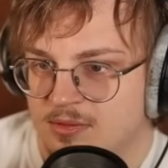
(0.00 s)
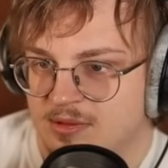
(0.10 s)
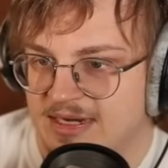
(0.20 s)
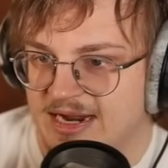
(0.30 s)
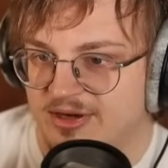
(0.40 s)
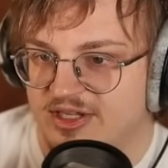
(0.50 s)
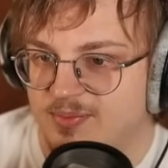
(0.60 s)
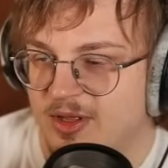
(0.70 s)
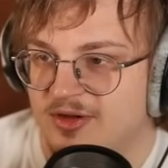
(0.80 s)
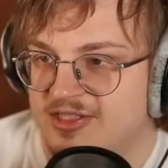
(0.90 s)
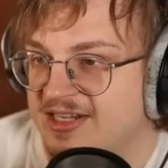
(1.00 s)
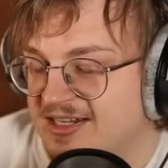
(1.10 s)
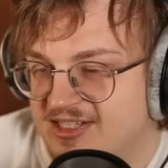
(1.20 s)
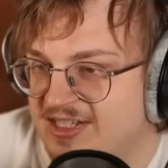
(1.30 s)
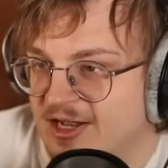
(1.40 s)
Now it explodes.
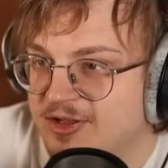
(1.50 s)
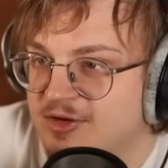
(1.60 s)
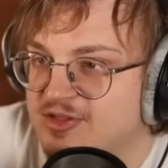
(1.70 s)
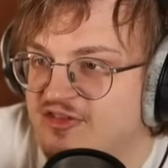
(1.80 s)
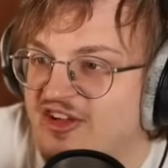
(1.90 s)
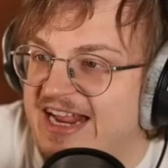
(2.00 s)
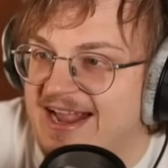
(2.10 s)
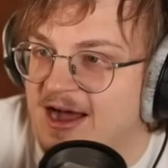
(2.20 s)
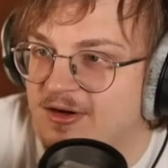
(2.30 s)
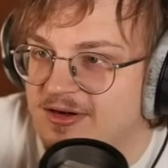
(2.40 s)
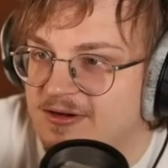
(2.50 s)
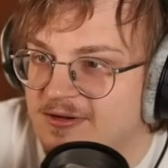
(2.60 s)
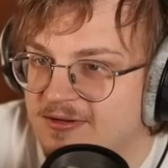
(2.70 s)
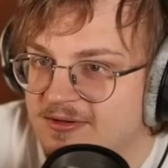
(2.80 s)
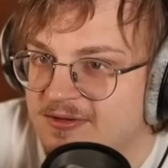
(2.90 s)
It still used fake out.
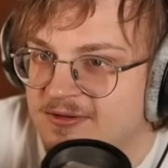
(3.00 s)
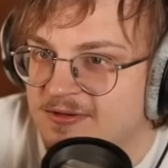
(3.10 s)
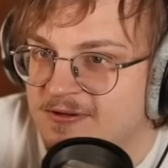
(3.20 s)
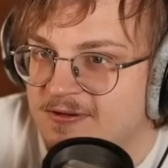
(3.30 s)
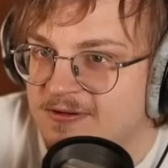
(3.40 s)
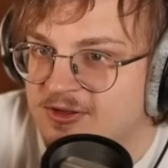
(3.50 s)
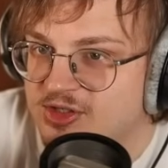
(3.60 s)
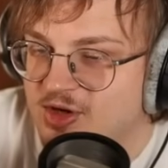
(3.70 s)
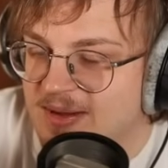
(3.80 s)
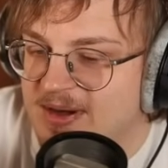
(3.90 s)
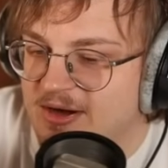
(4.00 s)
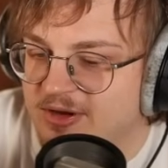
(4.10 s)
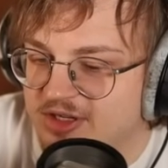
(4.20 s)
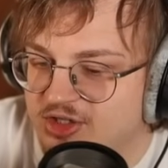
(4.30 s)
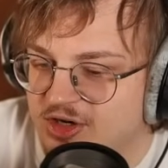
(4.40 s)
So I'm not
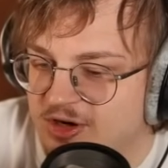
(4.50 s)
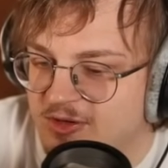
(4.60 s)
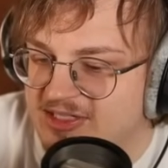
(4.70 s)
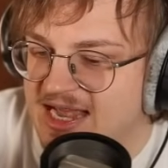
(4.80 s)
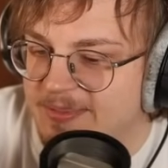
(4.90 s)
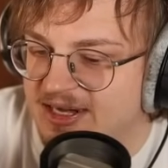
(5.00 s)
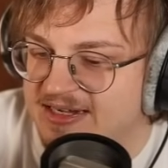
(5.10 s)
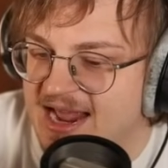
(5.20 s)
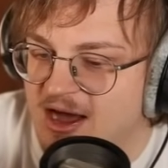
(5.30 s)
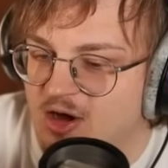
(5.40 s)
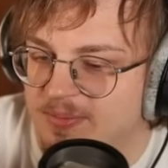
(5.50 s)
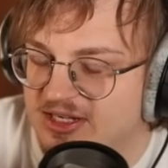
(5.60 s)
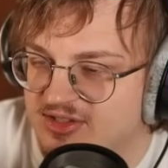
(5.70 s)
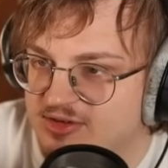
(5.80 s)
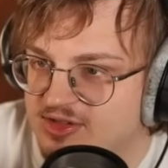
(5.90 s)
really sure what's happening now
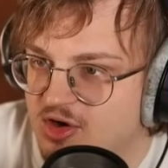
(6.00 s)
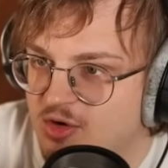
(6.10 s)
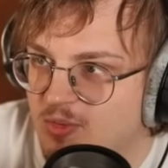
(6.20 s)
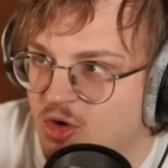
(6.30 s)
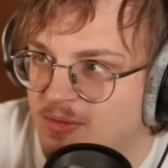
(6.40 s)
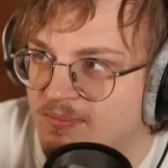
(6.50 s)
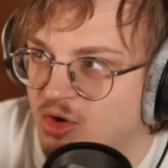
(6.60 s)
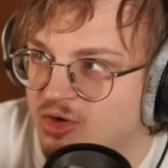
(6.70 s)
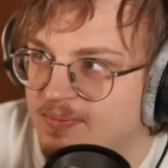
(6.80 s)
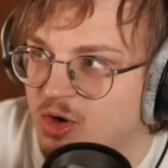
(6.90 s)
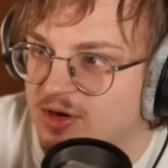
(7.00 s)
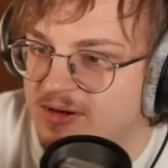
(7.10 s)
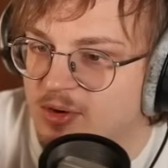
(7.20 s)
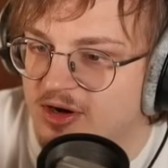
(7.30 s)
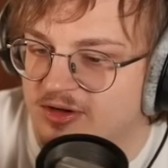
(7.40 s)
because there's no more mold broken
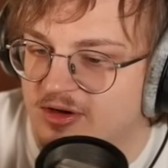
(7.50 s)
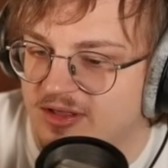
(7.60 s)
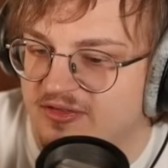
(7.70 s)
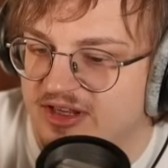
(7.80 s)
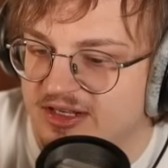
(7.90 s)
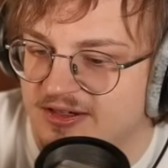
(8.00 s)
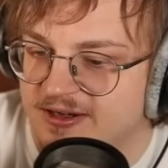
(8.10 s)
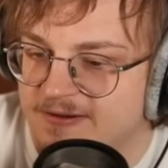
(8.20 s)
partner on the field.